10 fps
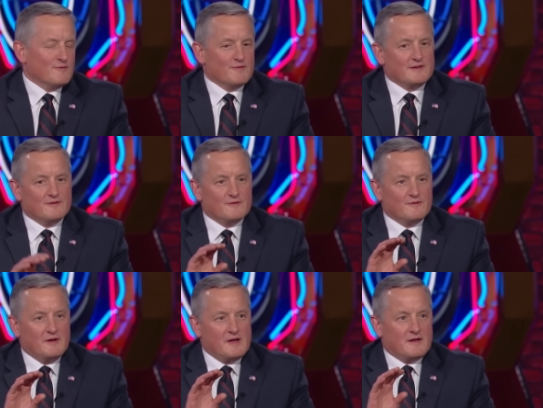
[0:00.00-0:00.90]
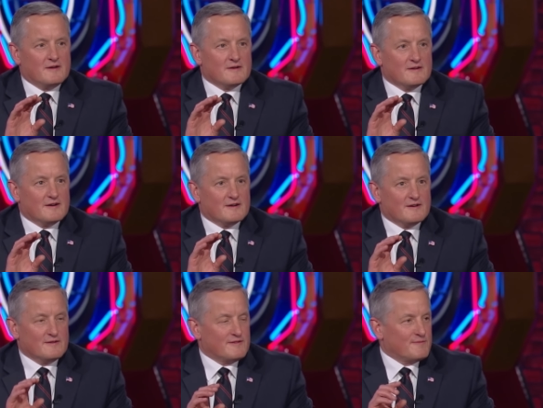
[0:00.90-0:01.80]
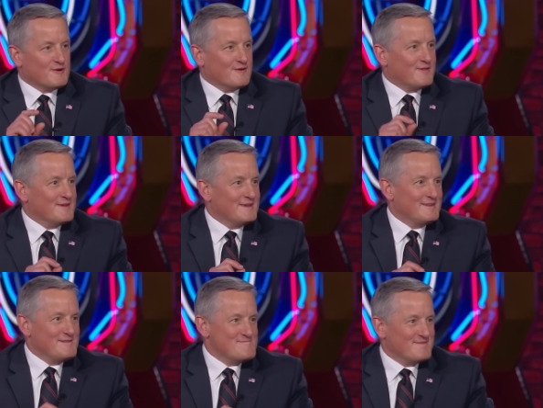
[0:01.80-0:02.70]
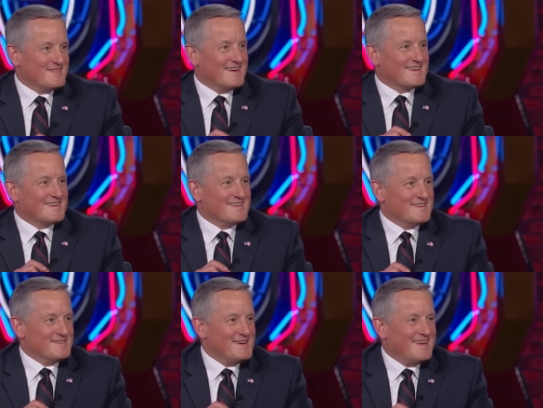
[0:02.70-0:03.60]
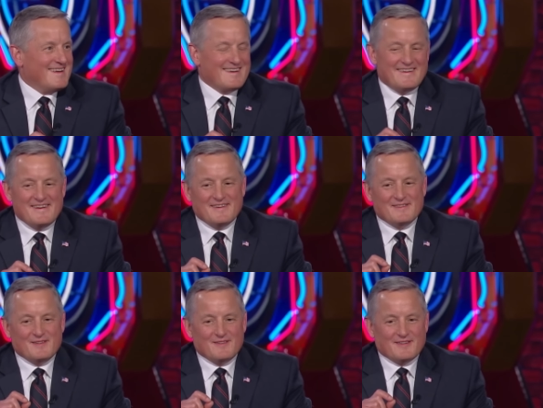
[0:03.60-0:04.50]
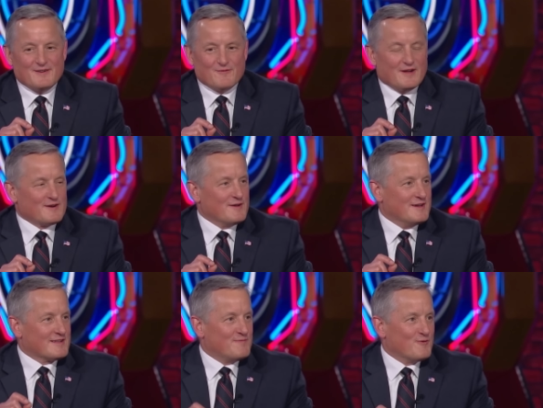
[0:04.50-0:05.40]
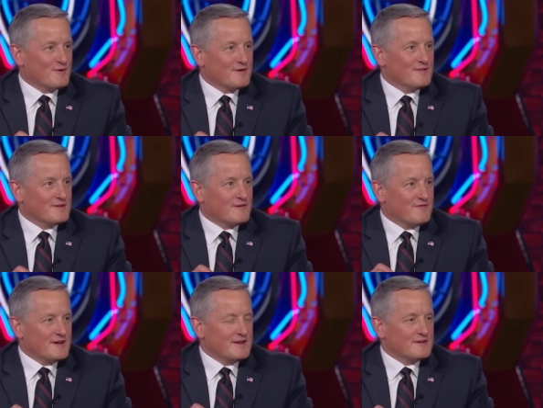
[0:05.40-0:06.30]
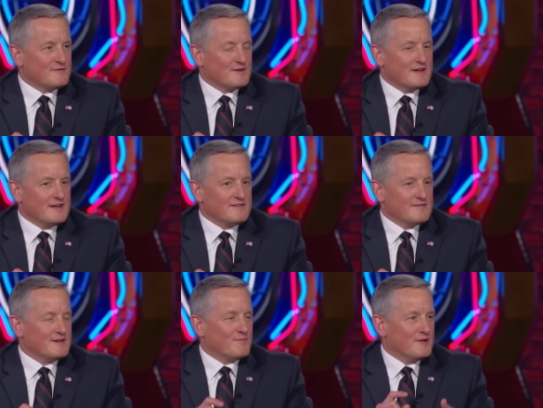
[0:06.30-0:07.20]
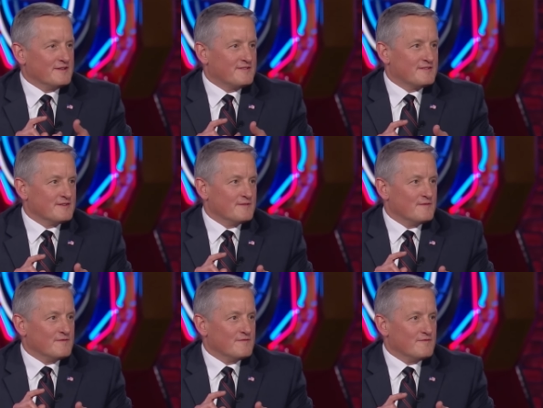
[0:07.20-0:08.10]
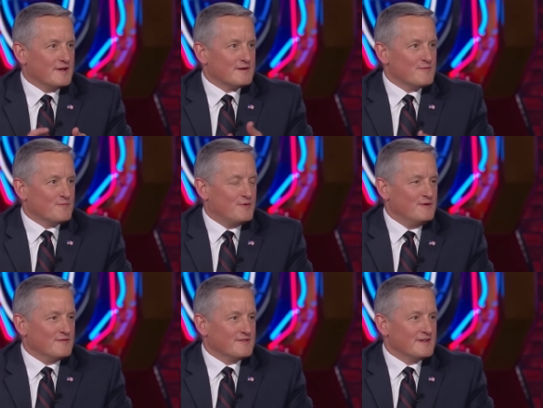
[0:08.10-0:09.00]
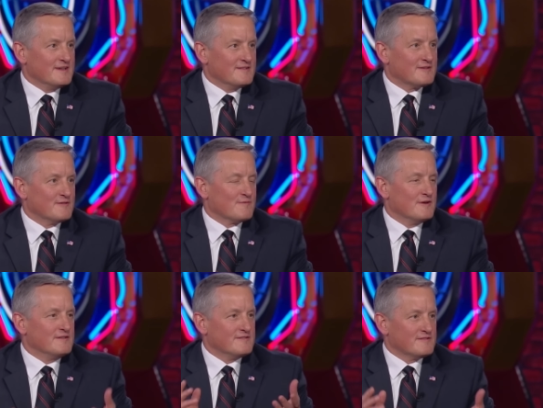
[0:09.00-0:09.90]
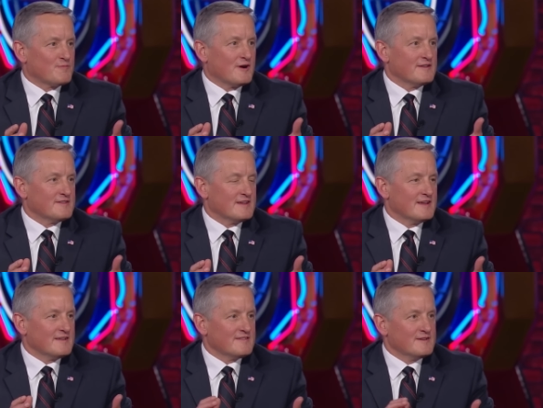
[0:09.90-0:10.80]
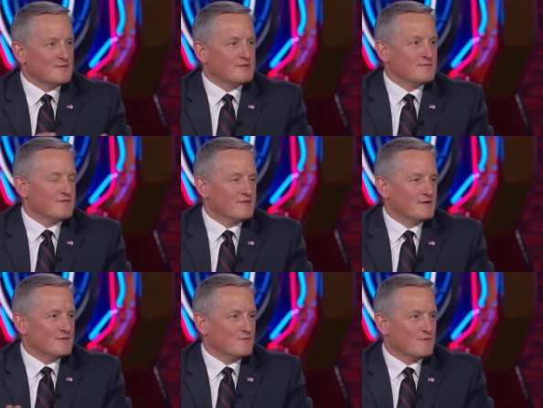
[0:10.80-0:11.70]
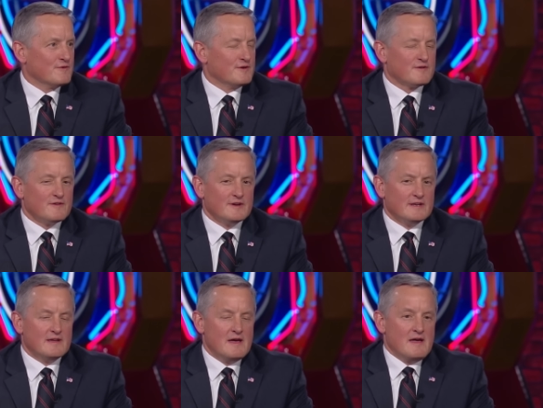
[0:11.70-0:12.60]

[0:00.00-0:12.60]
When we do unsmart things, like say we're not going to export liquefied natural gas, that plays to Vladimir Putin's hands because it raises the price of gas and helps him to fund a war in Ukraine.